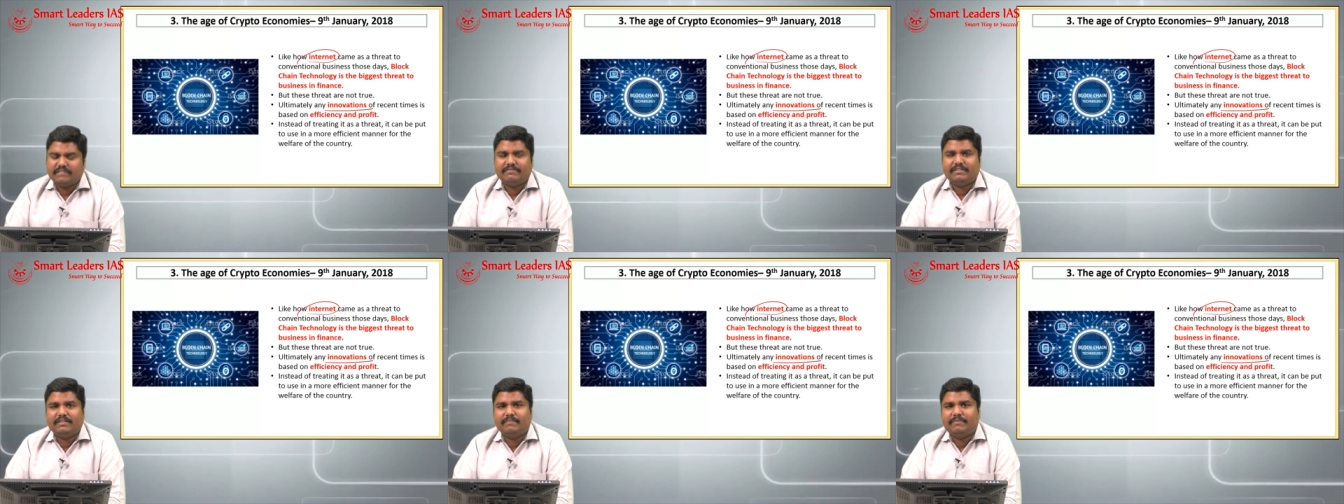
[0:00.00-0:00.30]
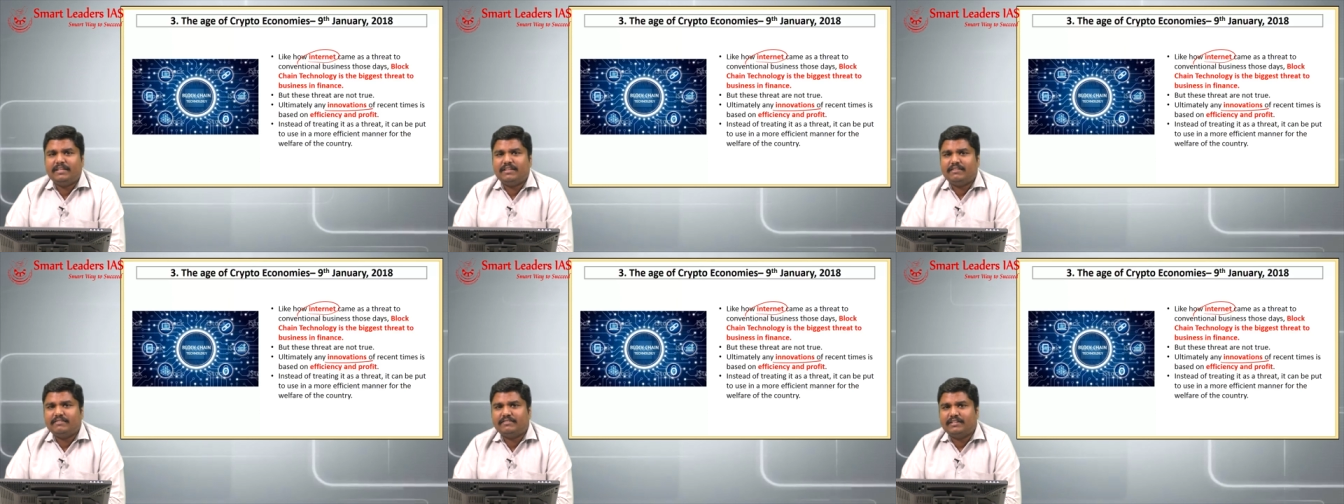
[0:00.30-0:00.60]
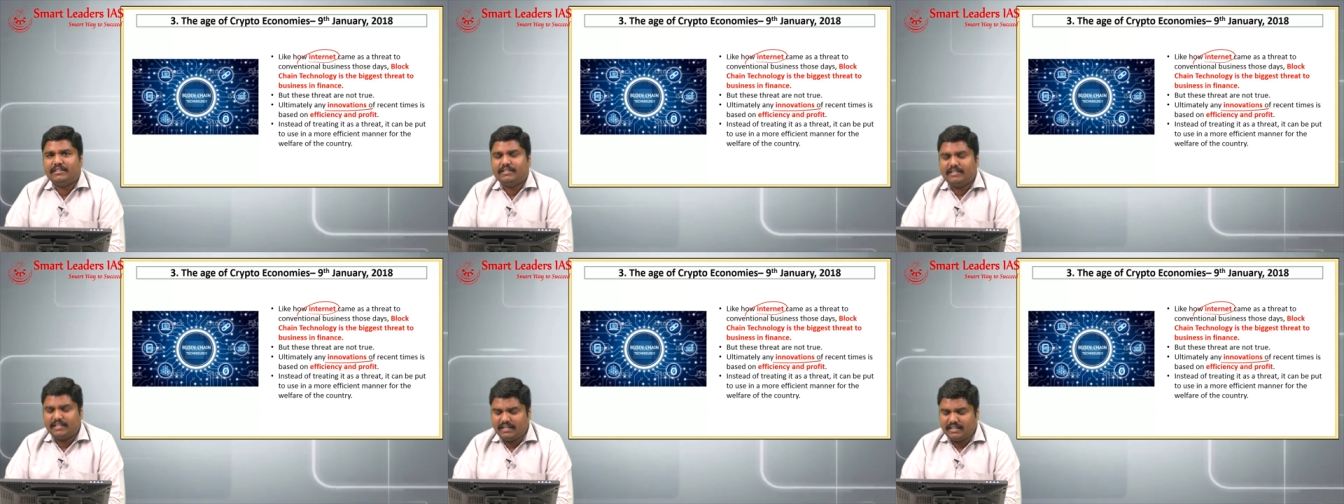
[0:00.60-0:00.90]
will be
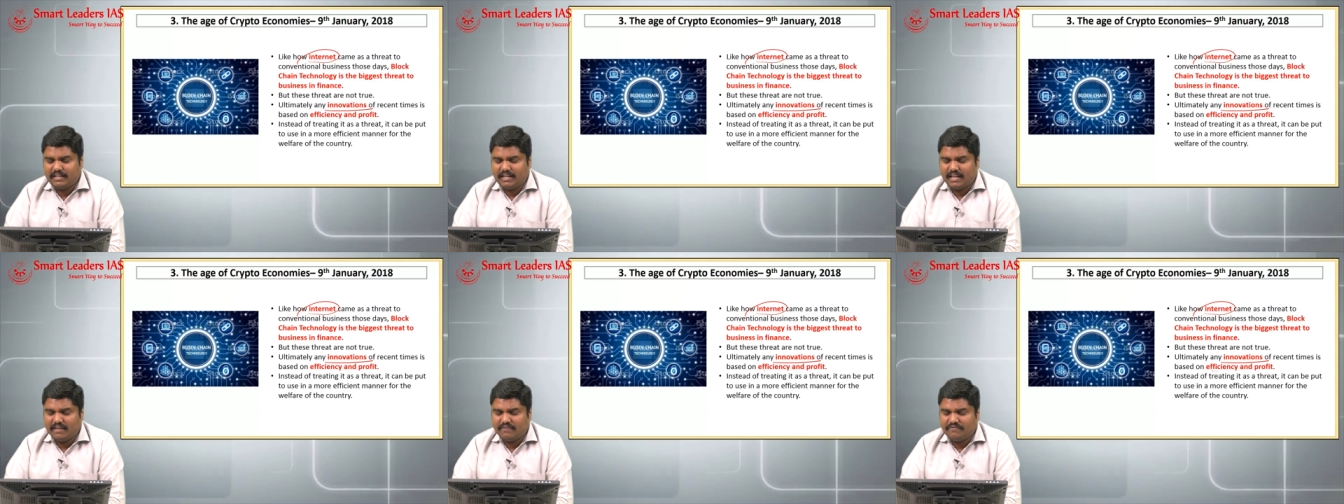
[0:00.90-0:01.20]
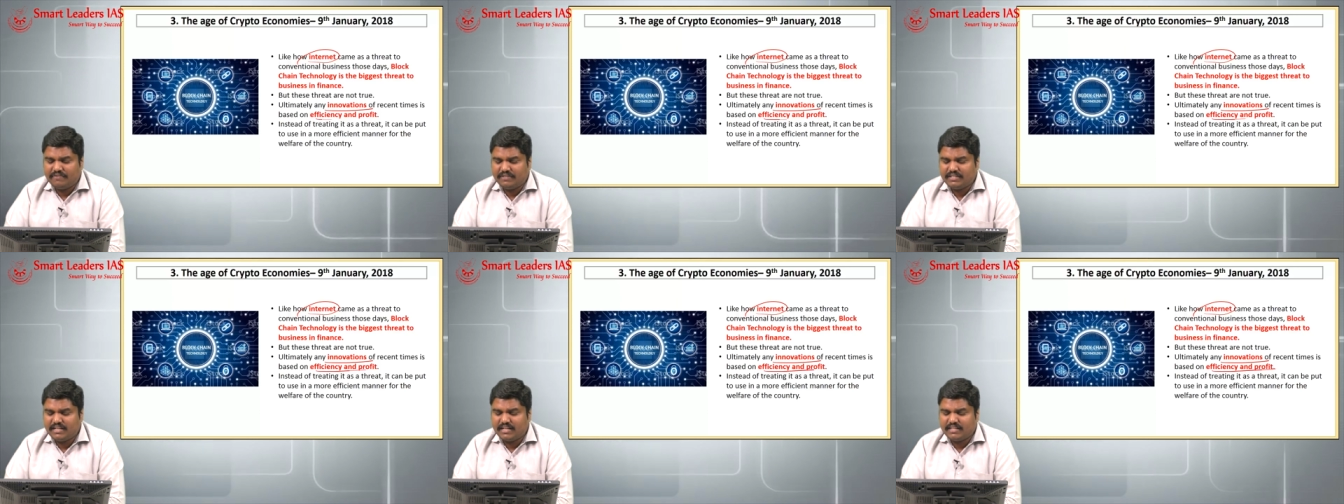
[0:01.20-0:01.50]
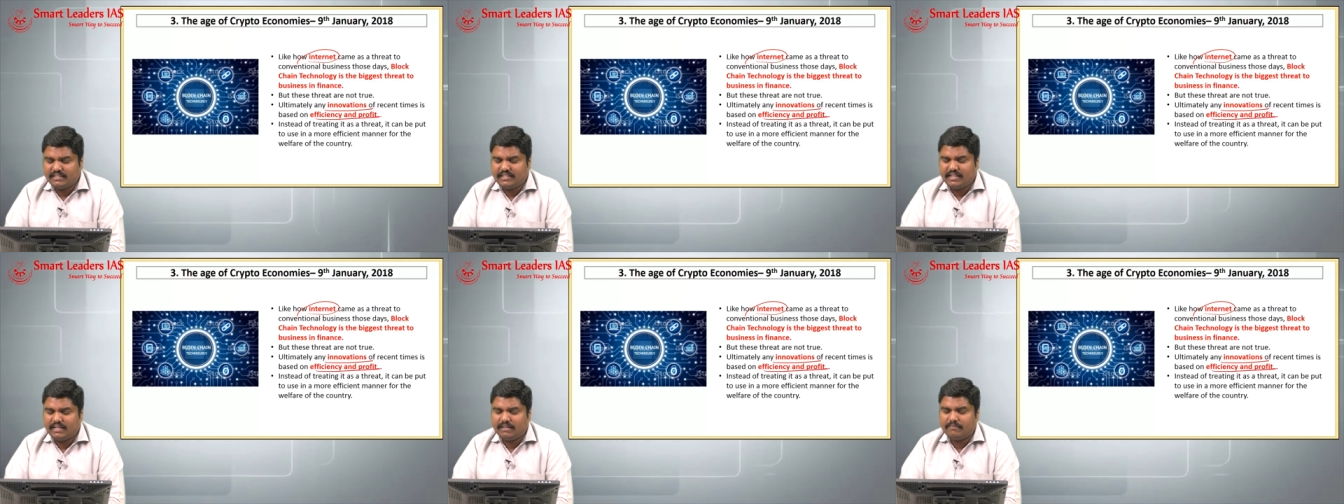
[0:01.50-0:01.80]
resulting in
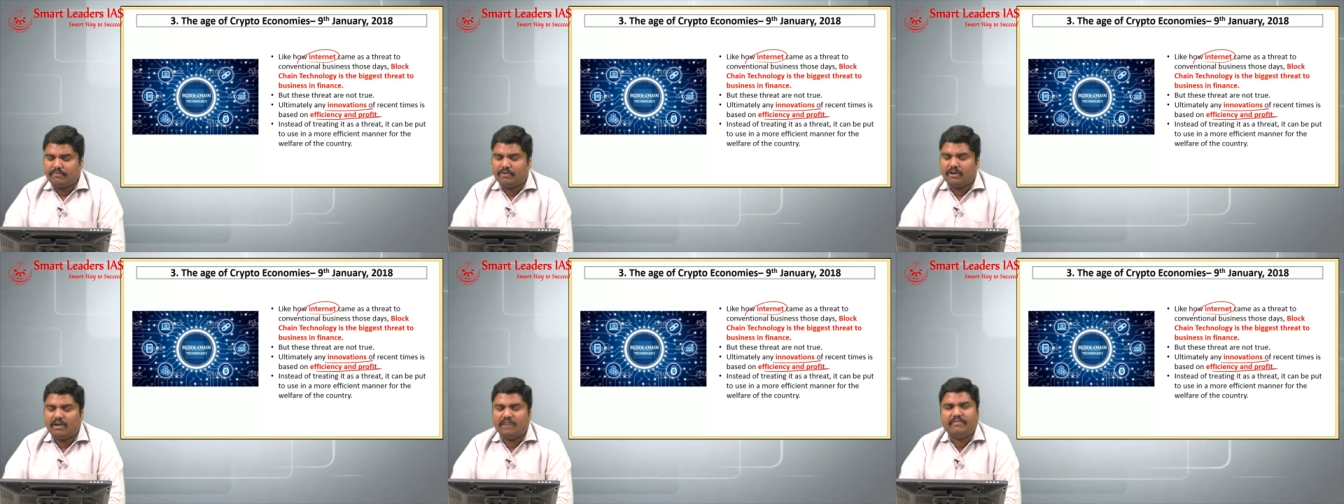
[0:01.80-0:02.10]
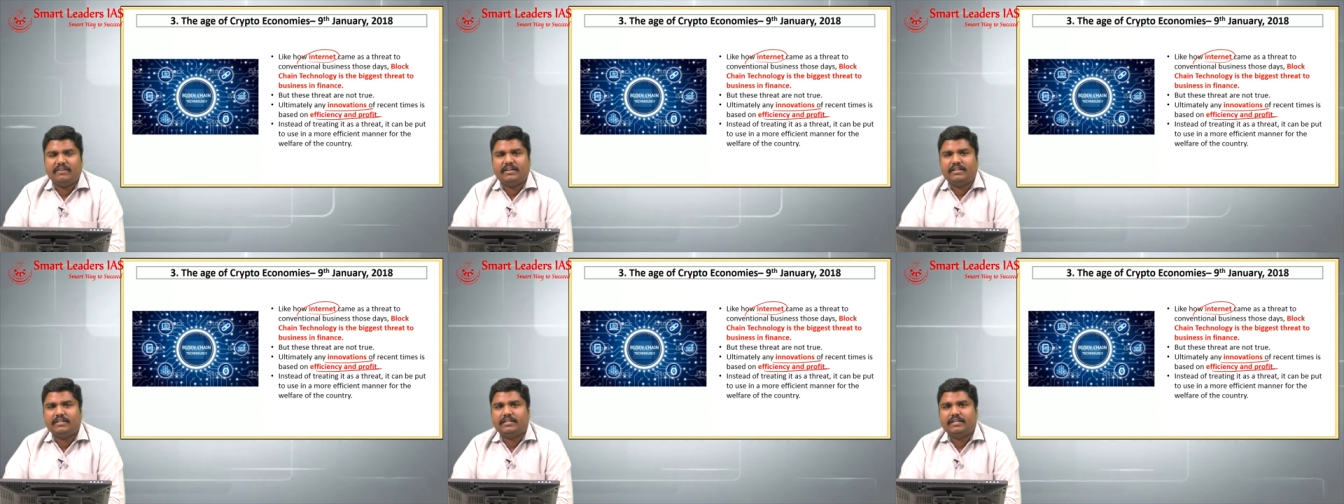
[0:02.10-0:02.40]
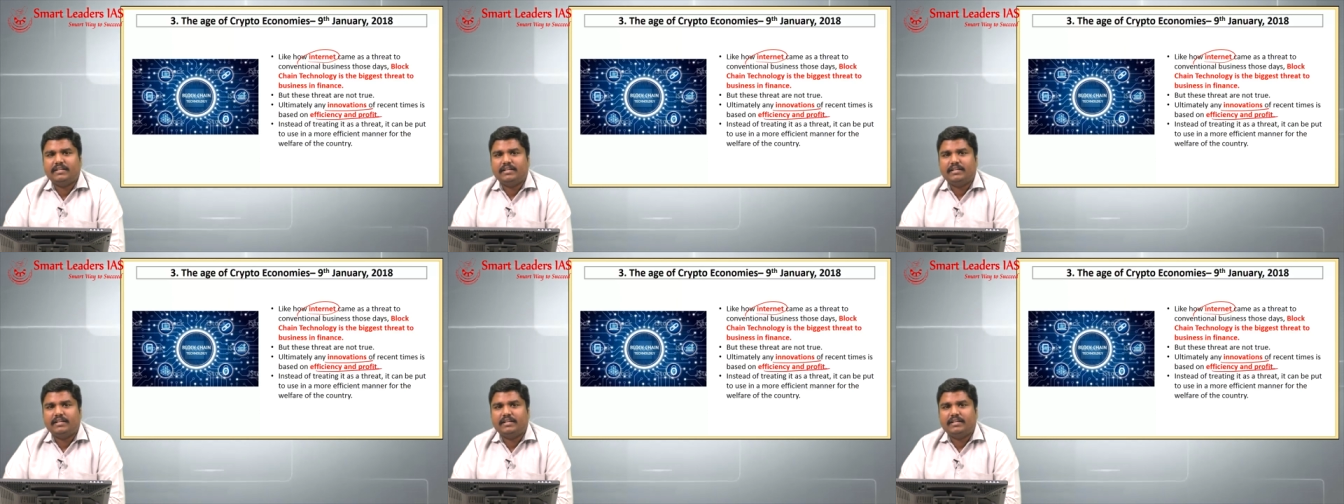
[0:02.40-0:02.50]
efficiency and profit.